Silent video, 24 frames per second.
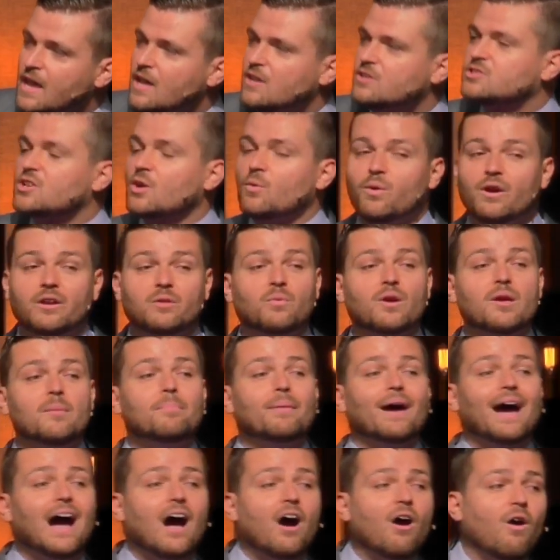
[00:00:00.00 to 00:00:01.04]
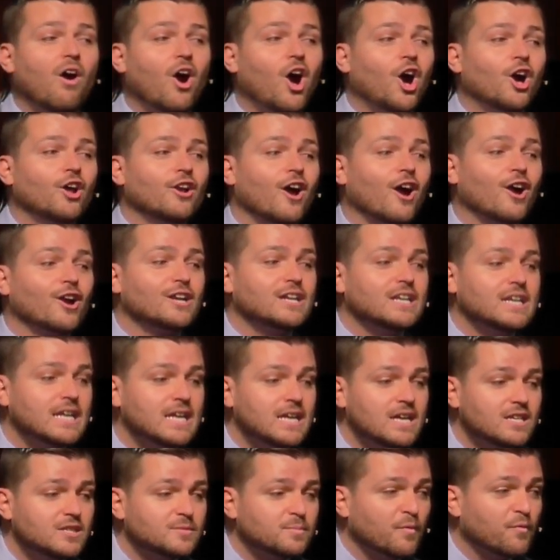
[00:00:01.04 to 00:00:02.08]
So when we bow on our
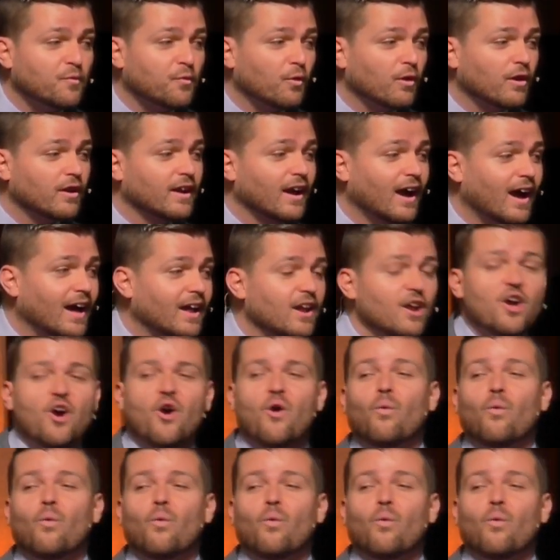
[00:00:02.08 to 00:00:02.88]
knees before God,